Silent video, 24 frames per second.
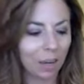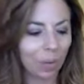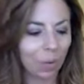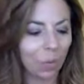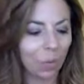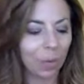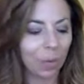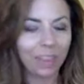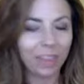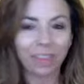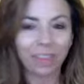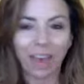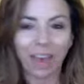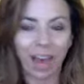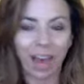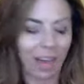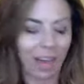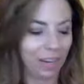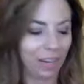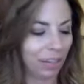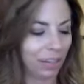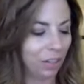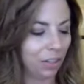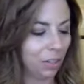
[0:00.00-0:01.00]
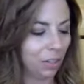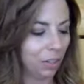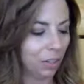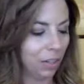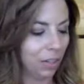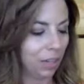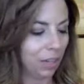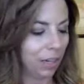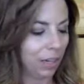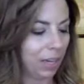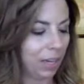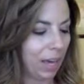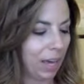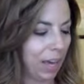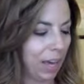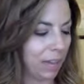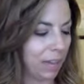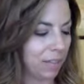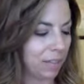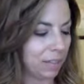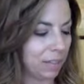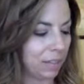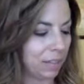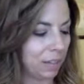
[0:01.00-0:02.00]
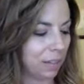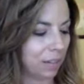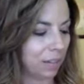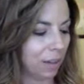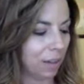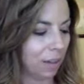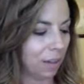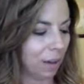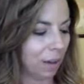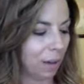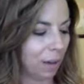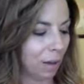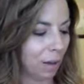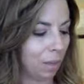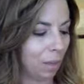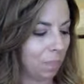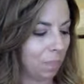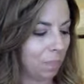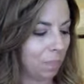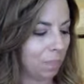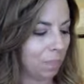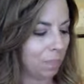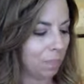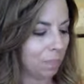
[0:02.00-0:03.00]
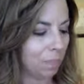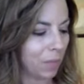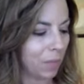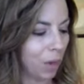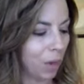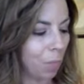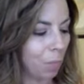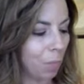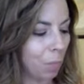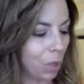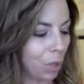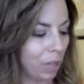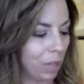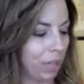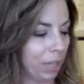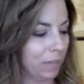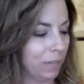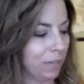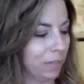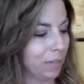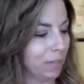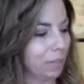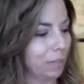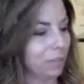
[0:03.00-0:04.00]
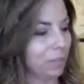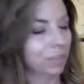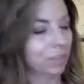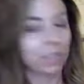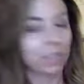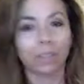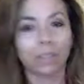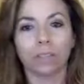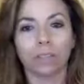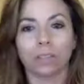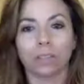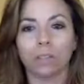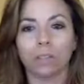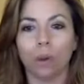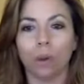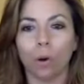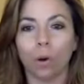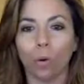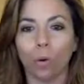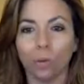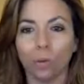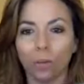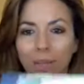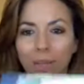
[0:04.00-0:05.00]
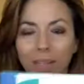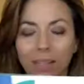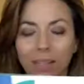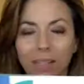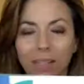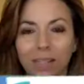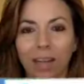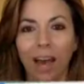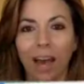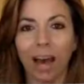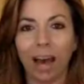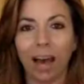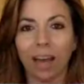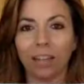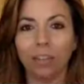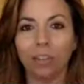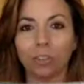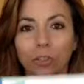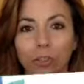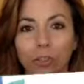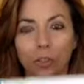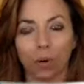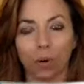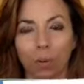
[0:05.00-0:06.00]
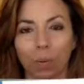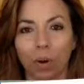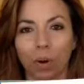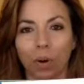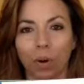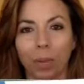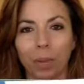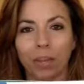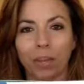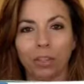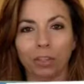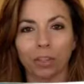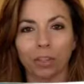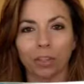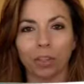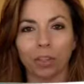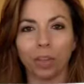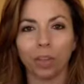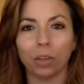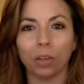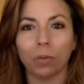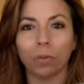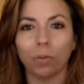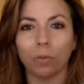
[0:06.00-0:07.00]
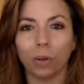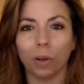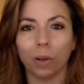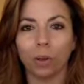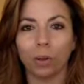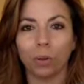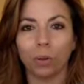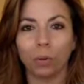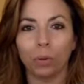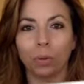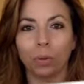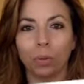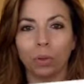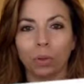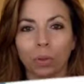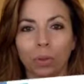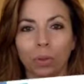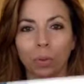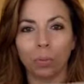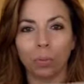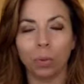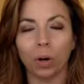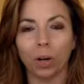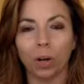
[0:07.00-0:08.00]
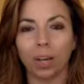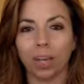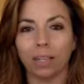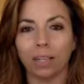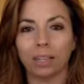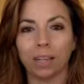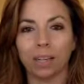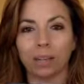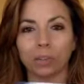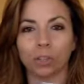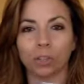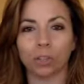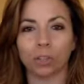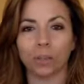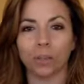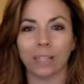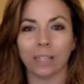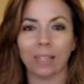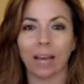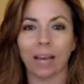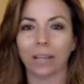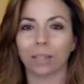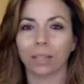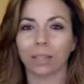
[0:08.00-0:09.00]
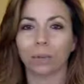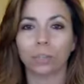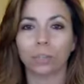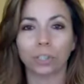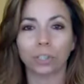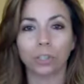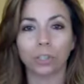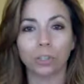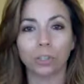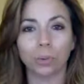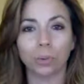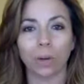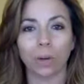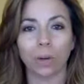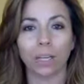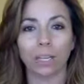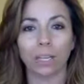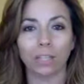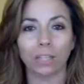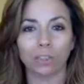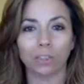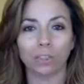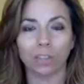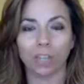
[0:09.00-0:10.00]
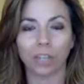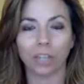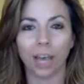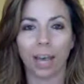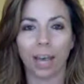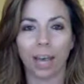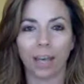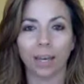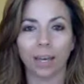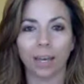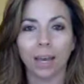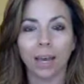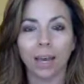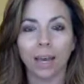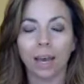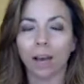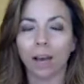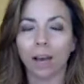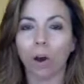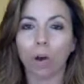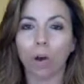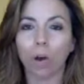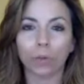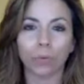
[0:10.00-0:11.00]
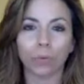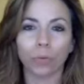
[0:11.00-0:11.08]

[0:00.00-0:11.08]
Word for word: with that, you're going to get a booklet. So this guide, you're just going to want to make sure that you follow the book. It tells you exactly what to do on each day. And all